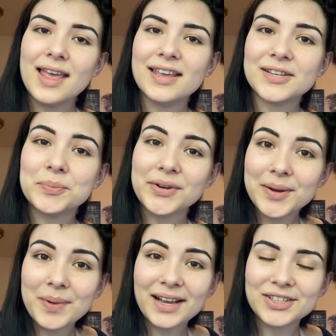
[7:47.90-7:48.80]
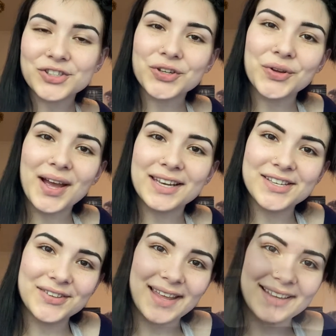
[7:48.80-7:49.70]
and I'll be right back to show you how to
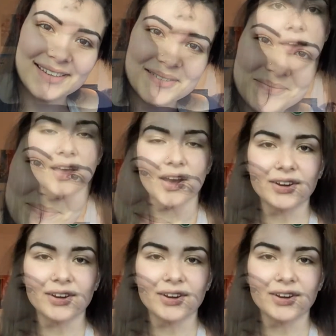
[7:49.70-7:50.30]
do that.